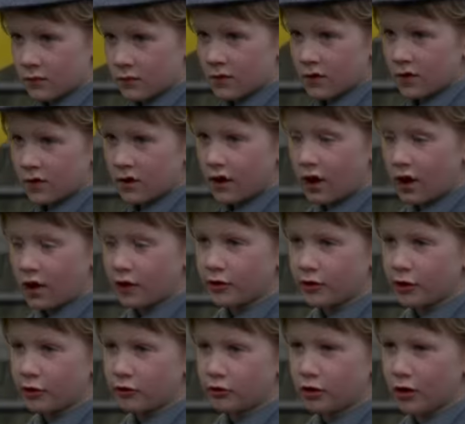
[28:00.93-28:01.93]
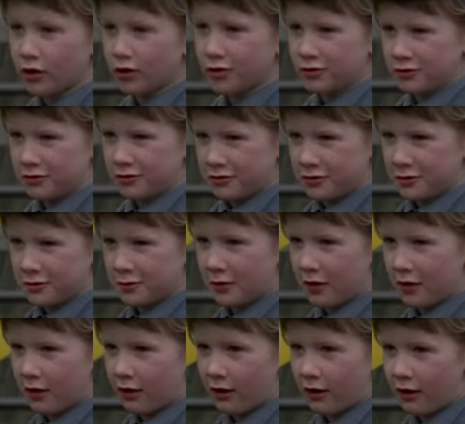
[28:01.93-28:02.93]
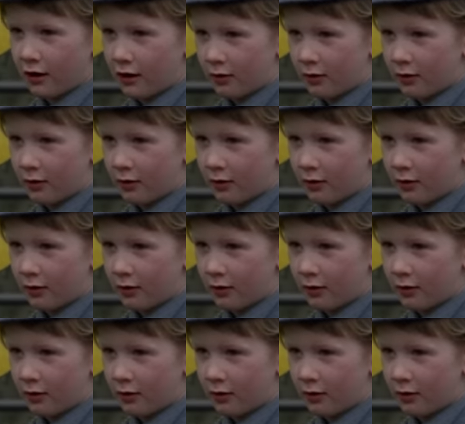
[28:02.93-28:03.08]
But this area here